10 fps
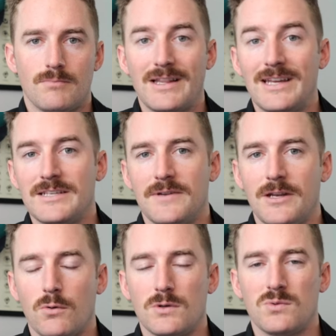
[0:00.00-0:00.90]
My latest
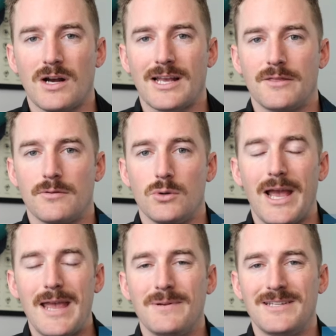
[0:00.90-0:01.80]
video was walking through
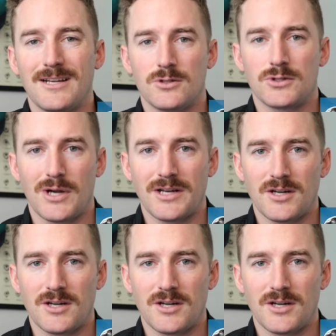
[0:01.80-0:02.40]
8 potential trade